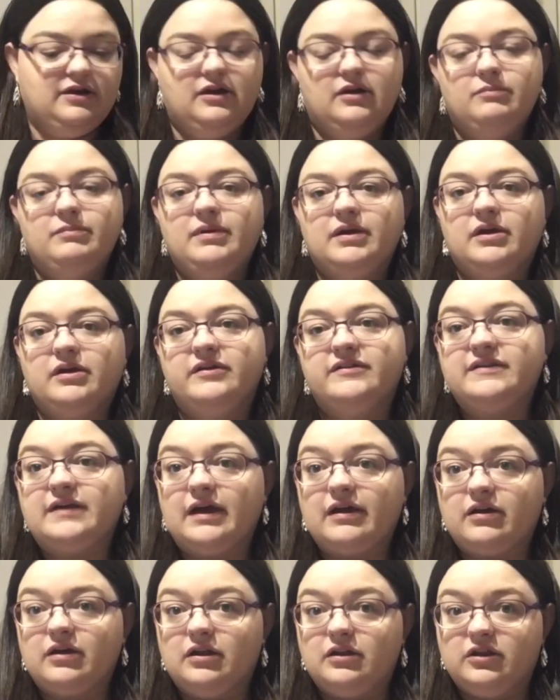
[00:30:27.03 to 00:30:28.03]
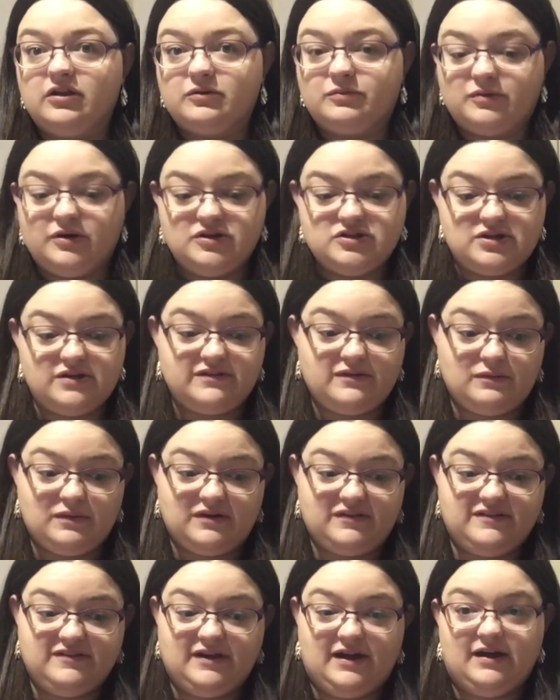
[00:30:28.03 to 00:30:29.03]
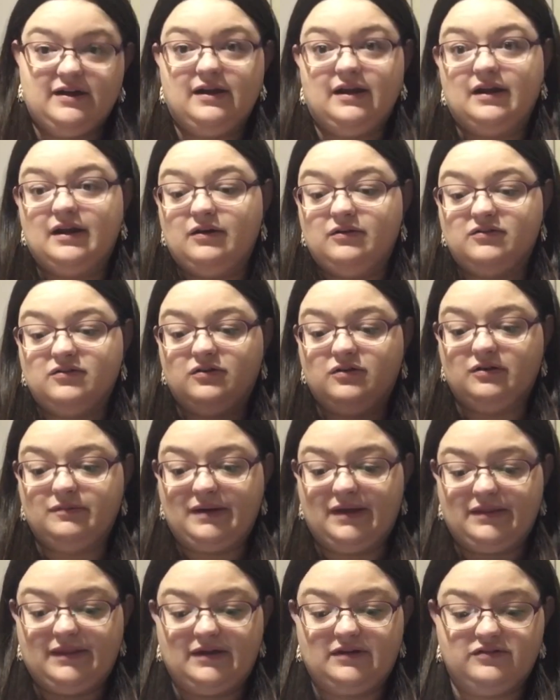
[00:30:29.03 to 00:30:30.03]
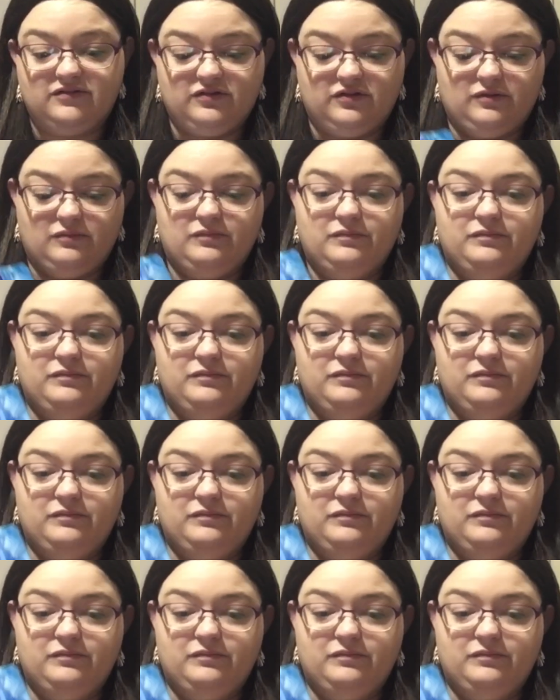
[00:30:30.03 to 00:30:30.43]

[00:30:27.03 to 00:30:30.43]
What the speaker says: because I got a lot of projects I want to start, and I'll talk about that soon.